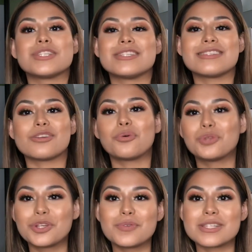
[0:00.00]
and this is the
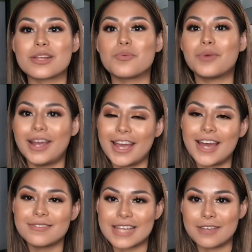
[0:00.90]
only reason why I
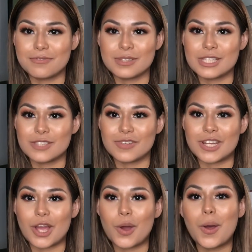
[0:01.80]
have time for this
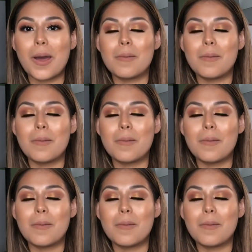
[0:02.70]
video.